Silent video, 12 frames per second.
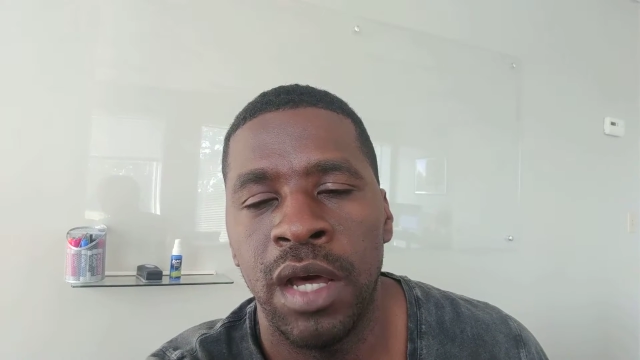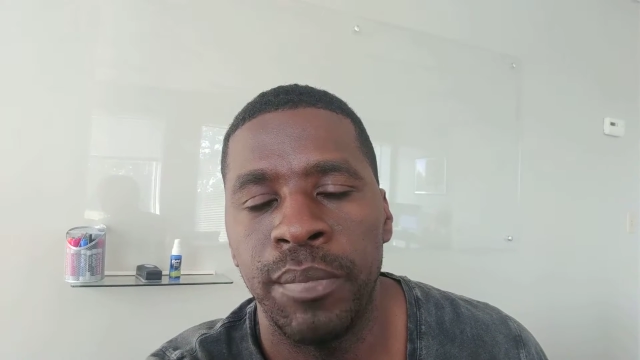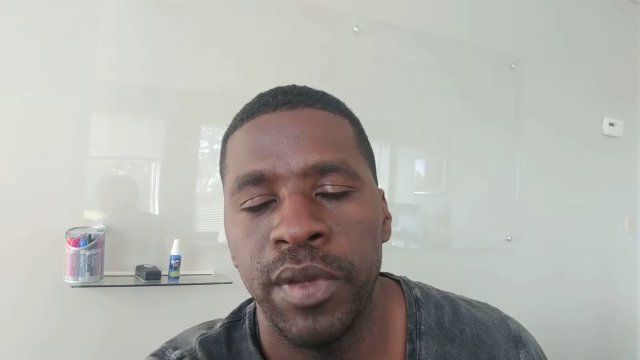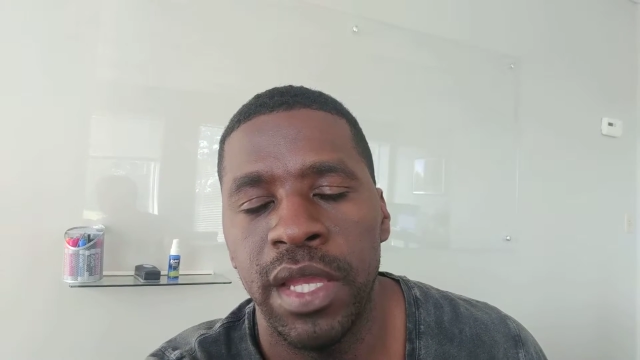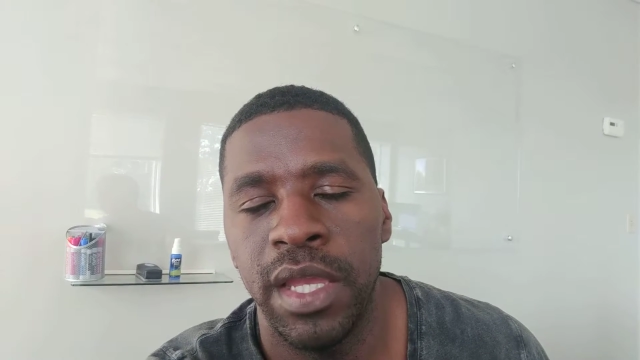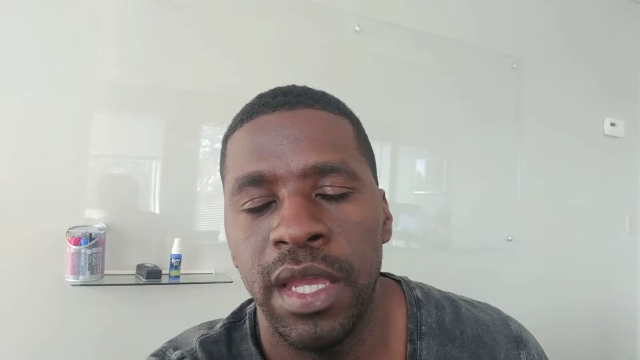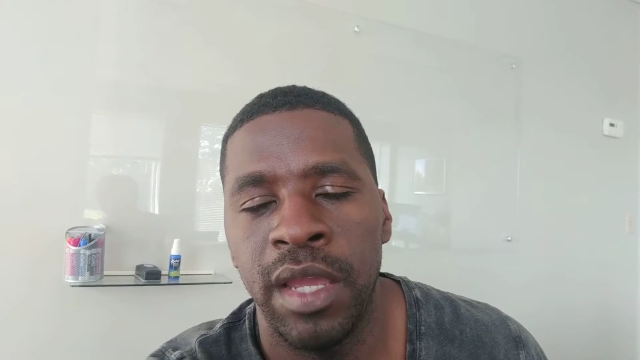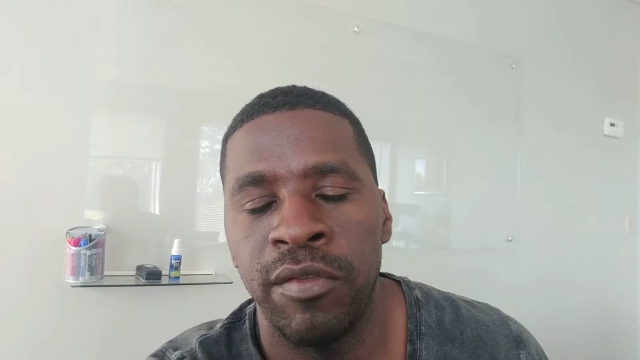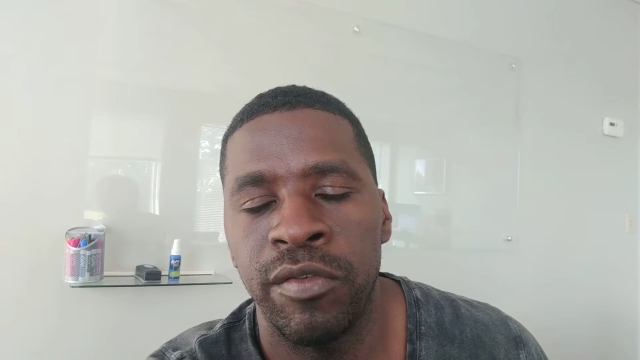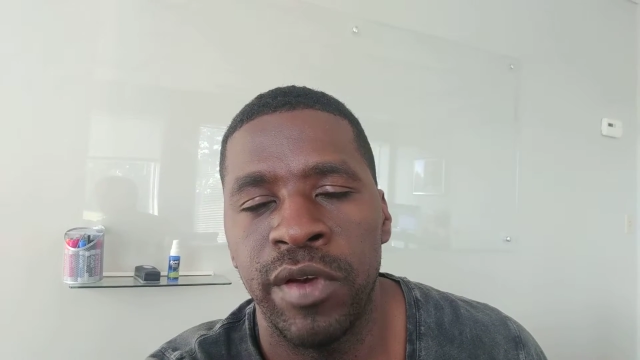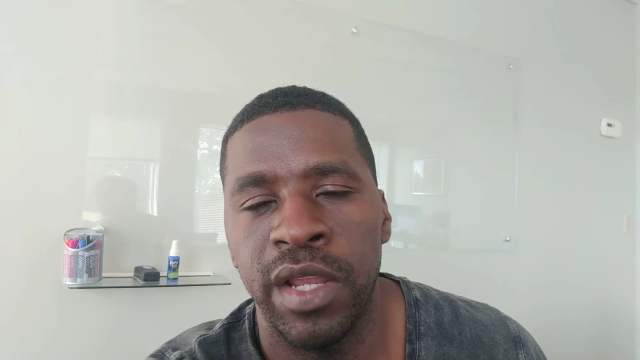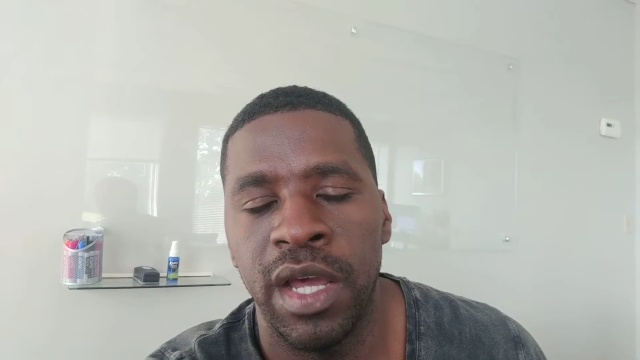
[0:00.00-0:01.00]
up
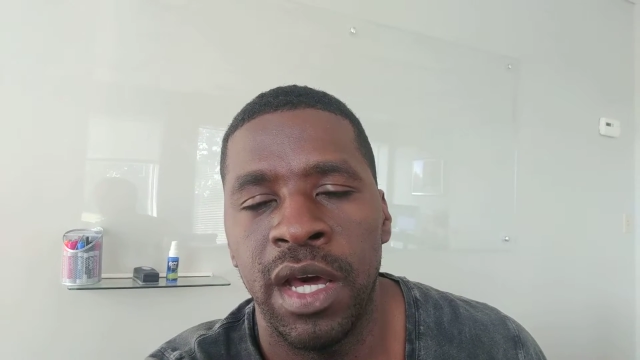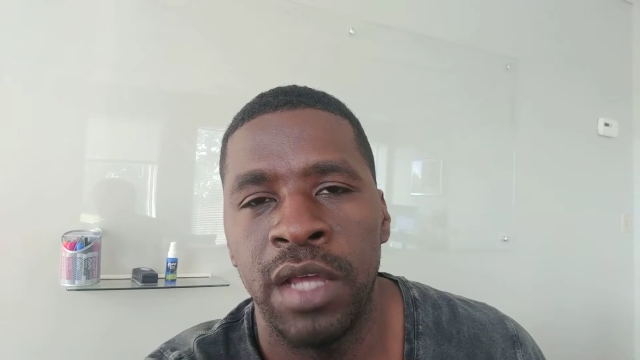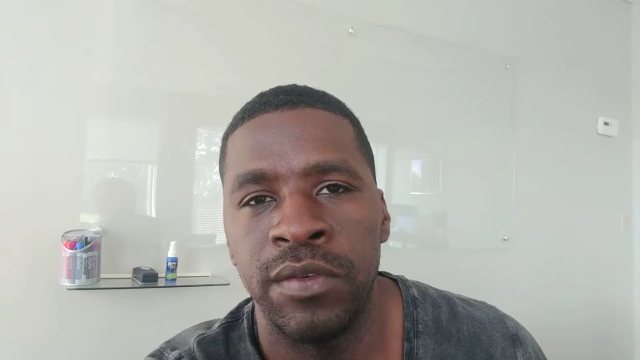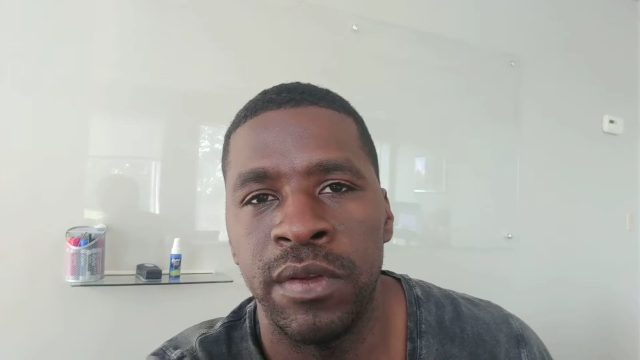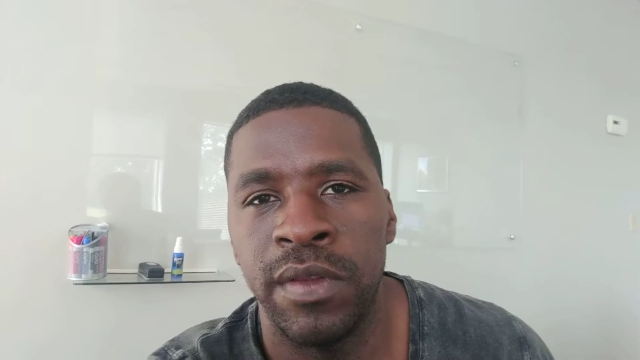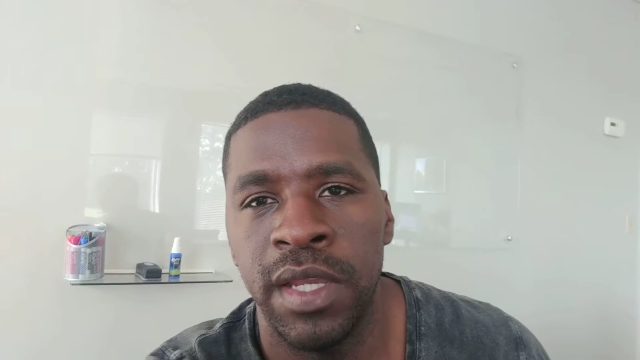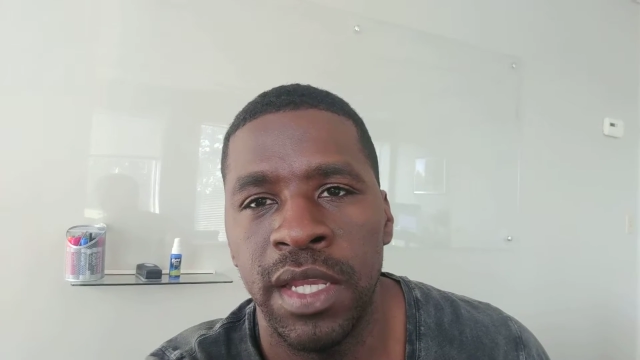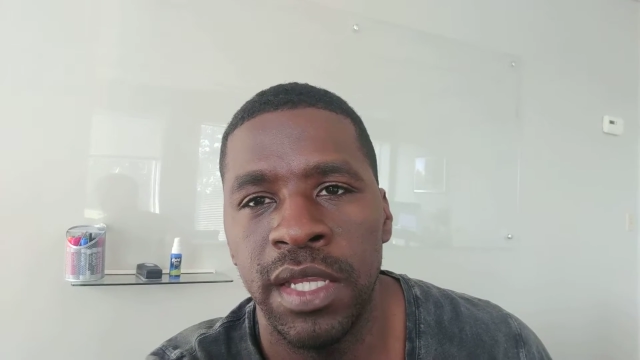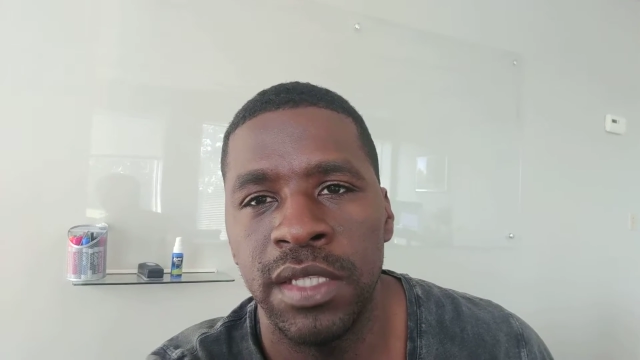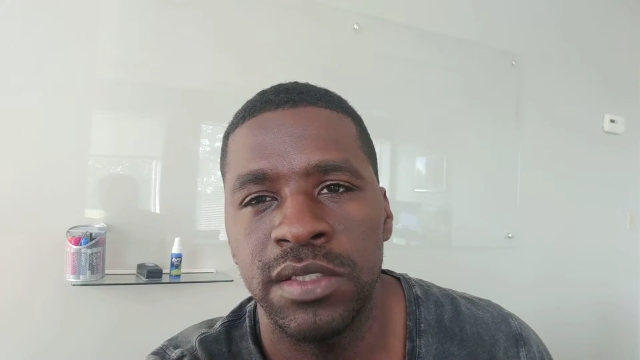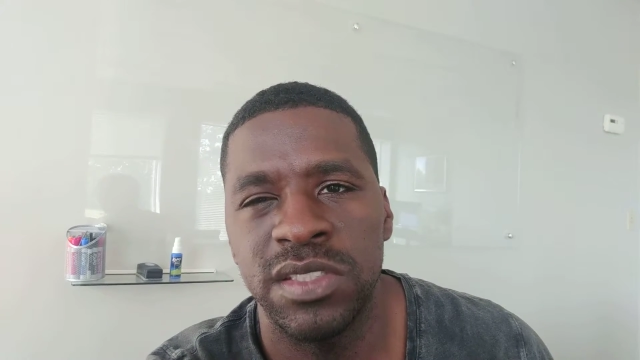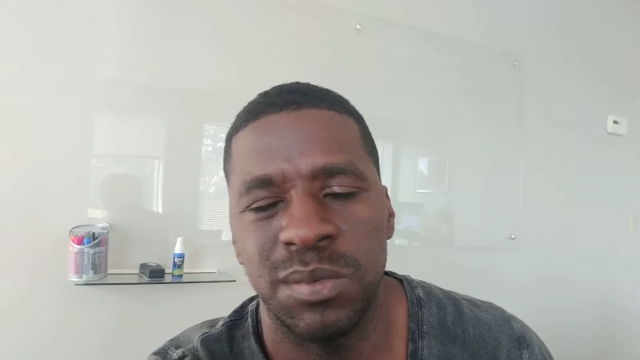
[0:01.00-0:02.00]
every other
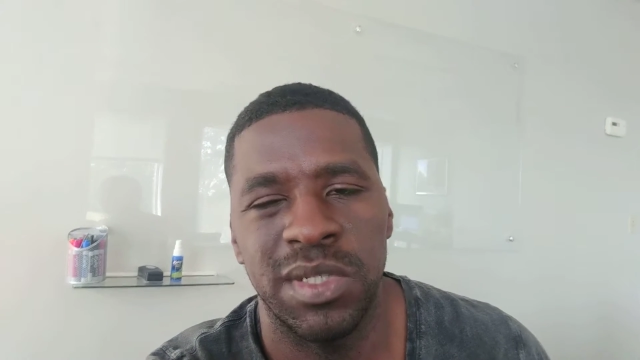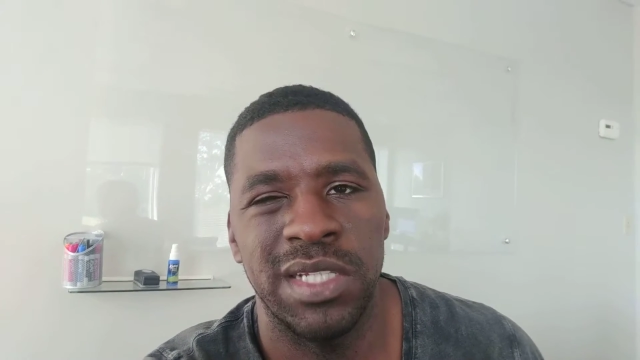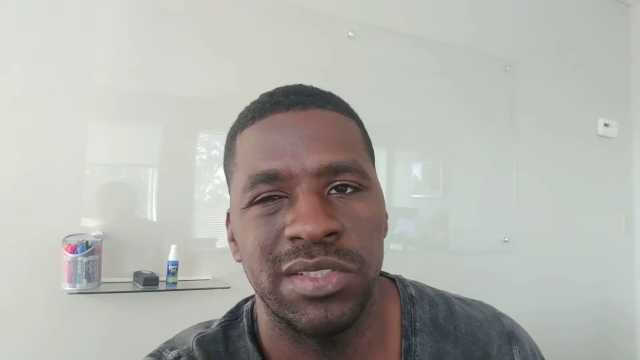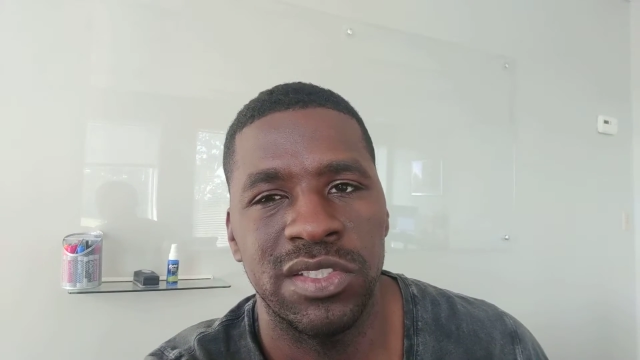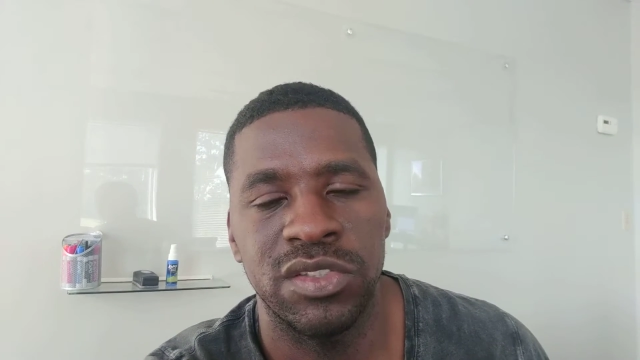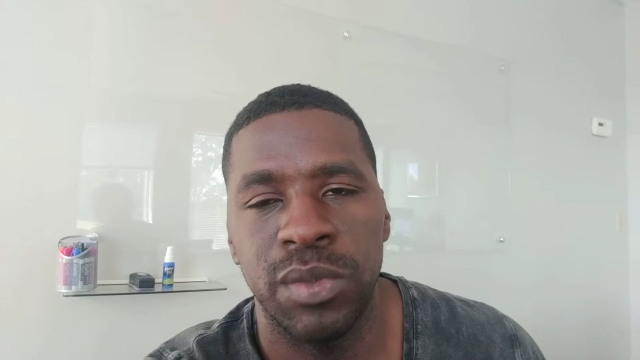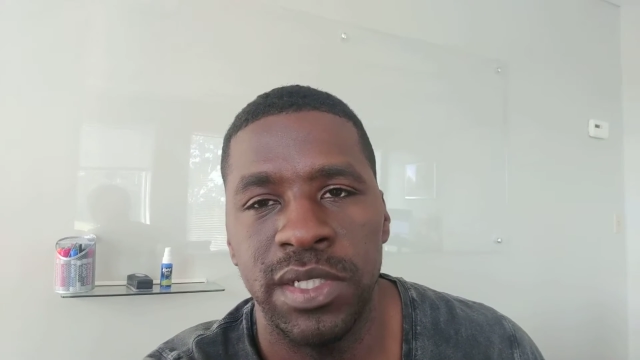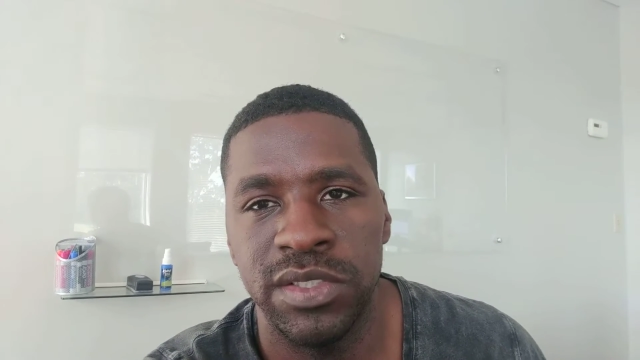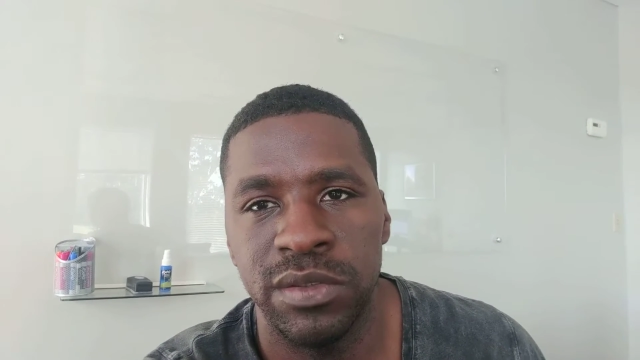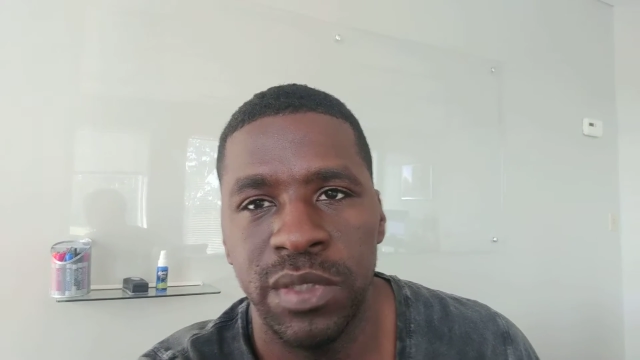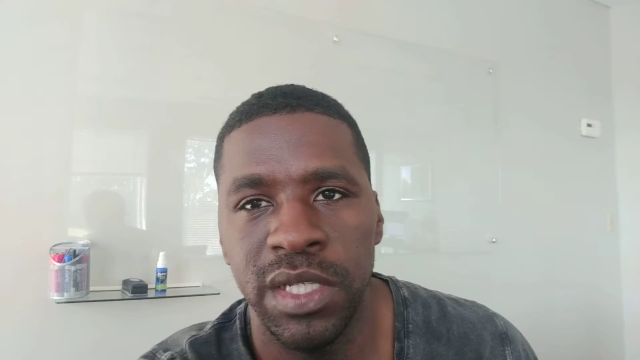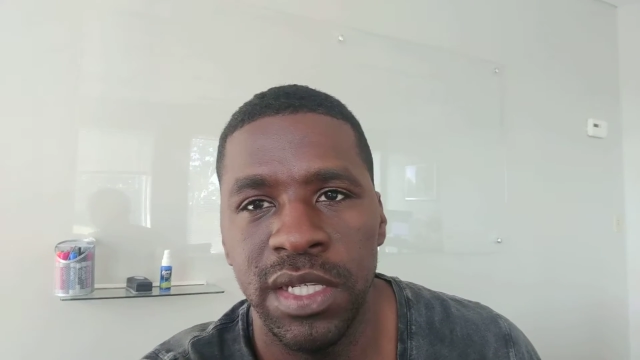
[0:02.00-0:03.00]
day, some cases
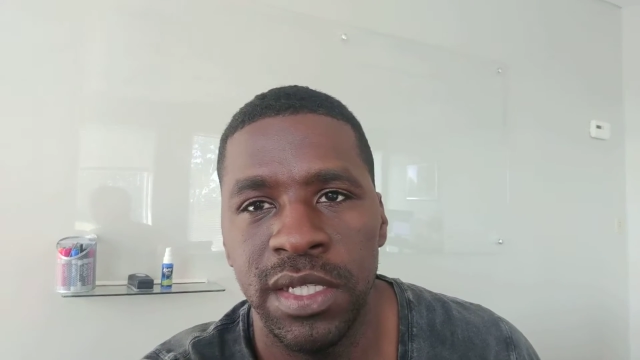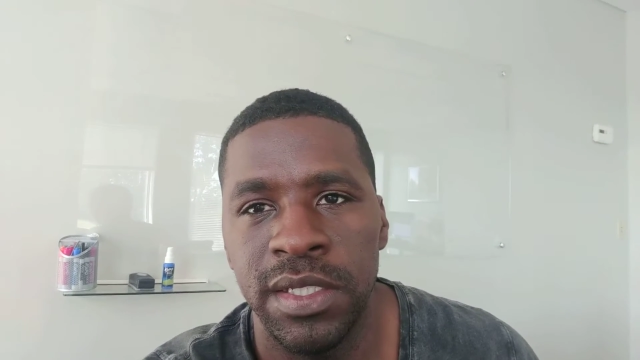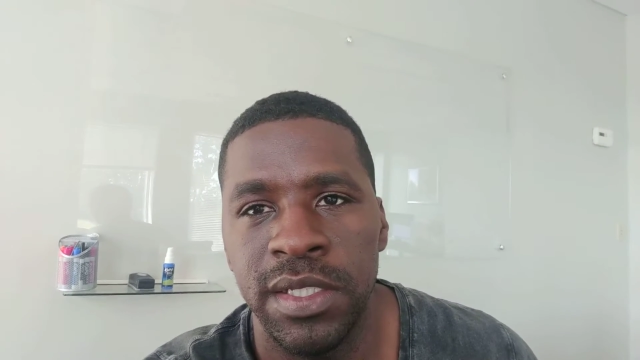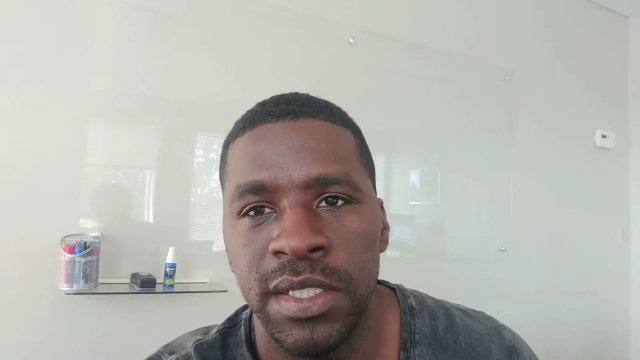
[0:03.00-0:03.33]
twice a week.